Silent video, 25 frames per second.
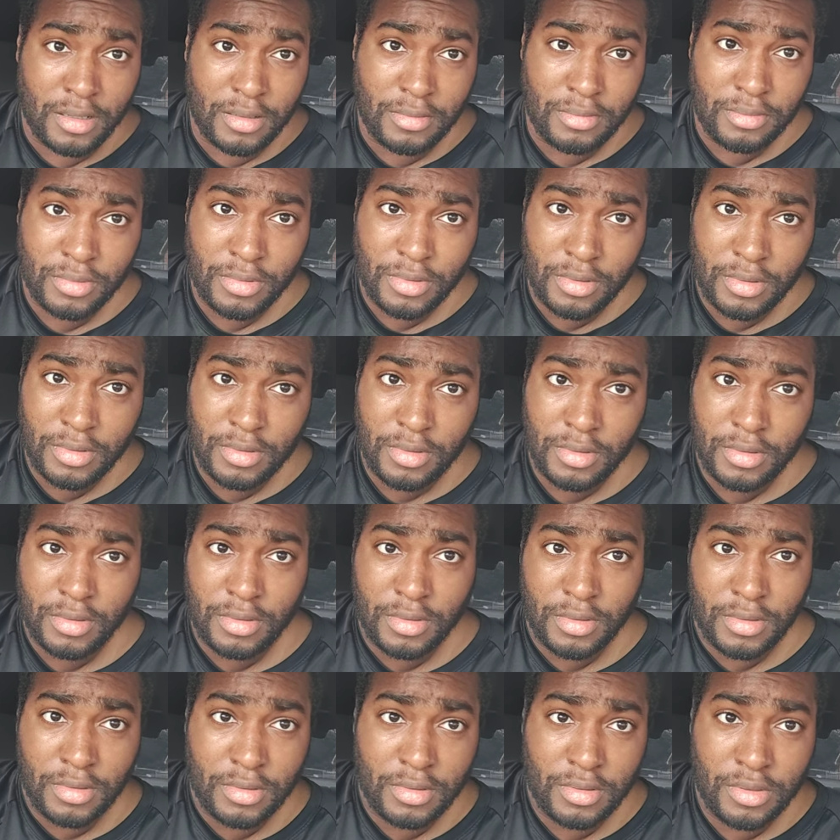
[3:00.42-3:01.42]
up.
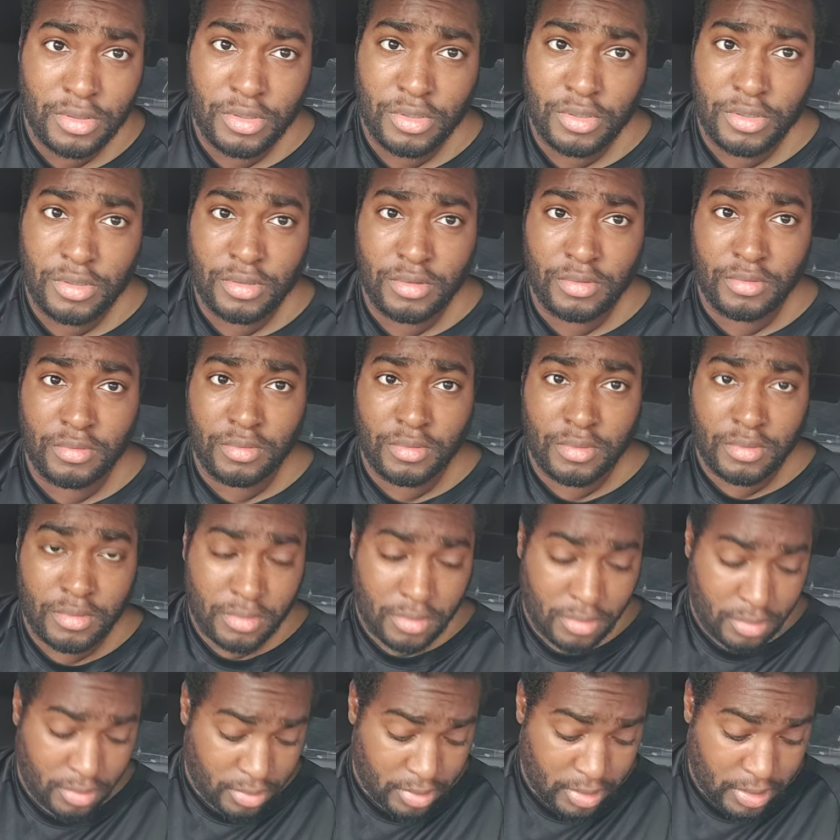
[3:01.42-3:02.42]
Shoot.
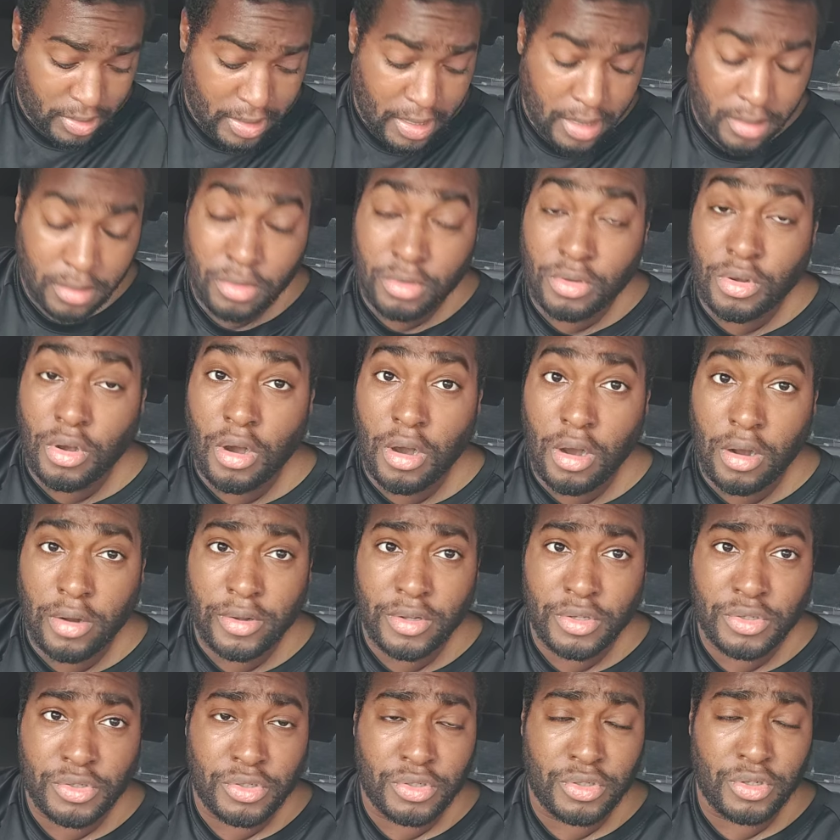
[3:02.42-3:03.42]
Ain't got no
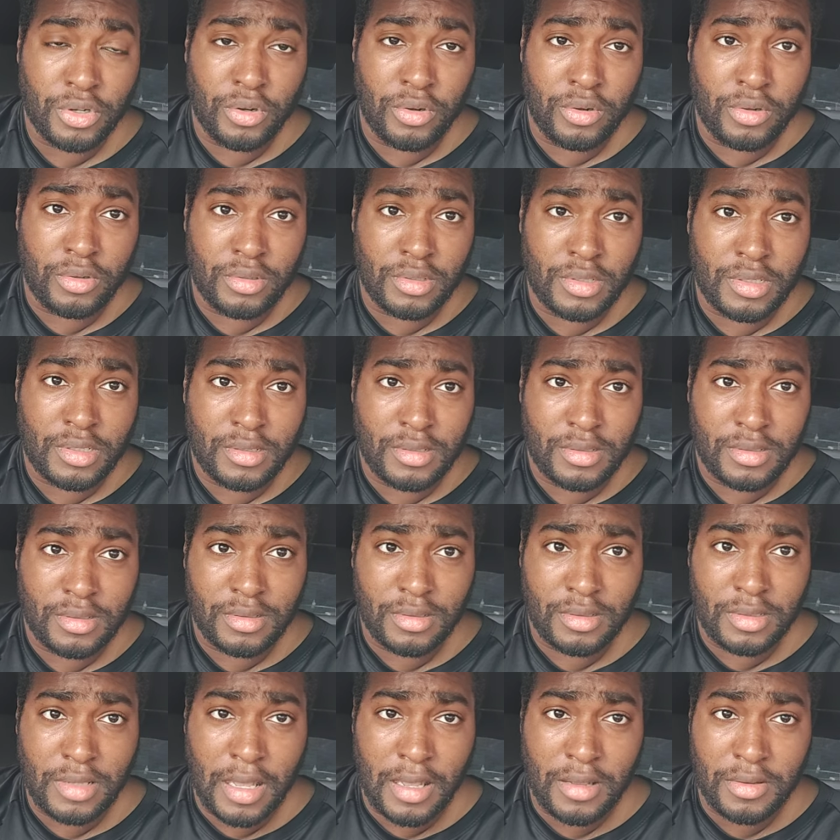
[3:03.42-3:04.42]
car insurance.
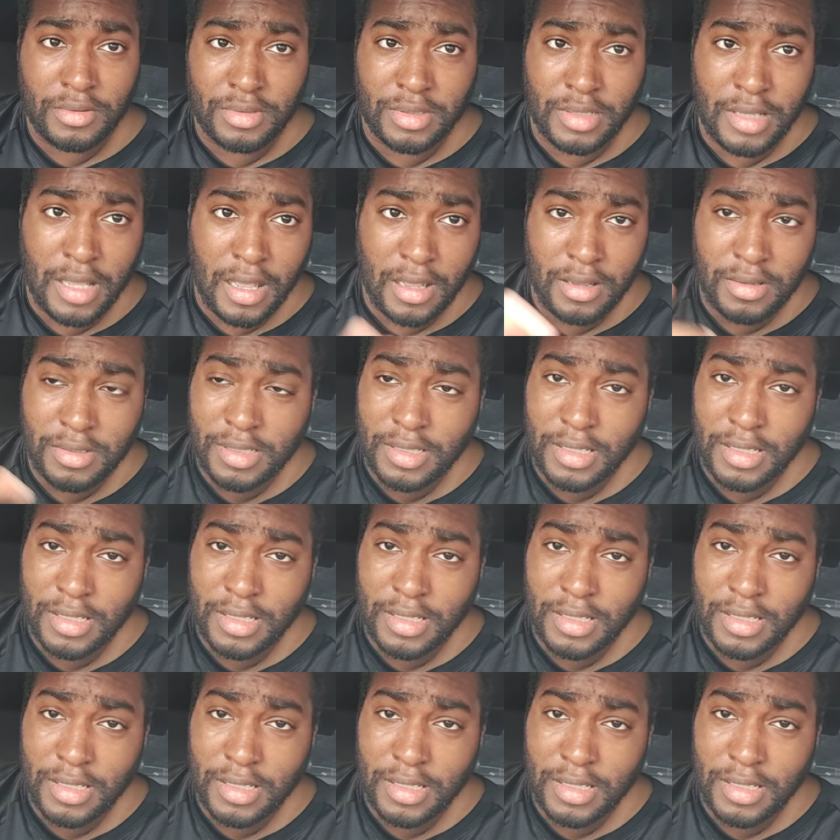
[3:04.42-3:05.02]
Y'all, y'all